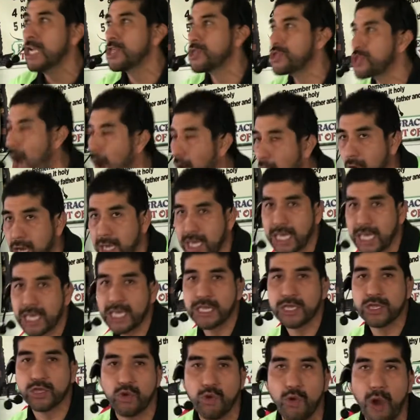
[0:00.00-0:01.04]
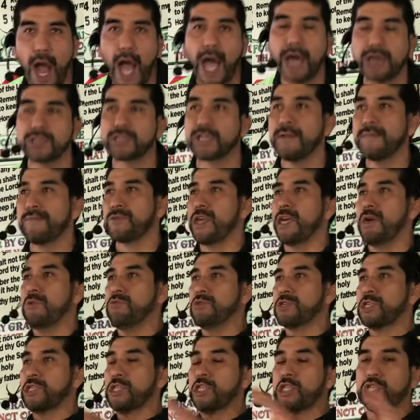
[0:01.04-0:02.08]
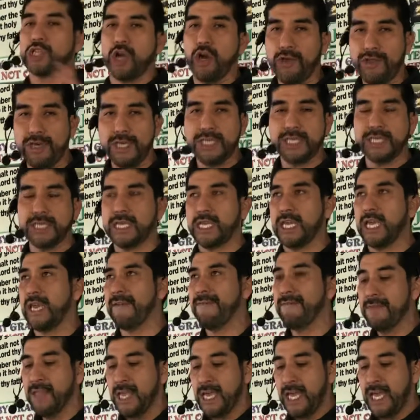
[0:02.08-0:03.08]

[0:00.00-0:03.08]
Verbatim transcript: talking to us. They were so deceived.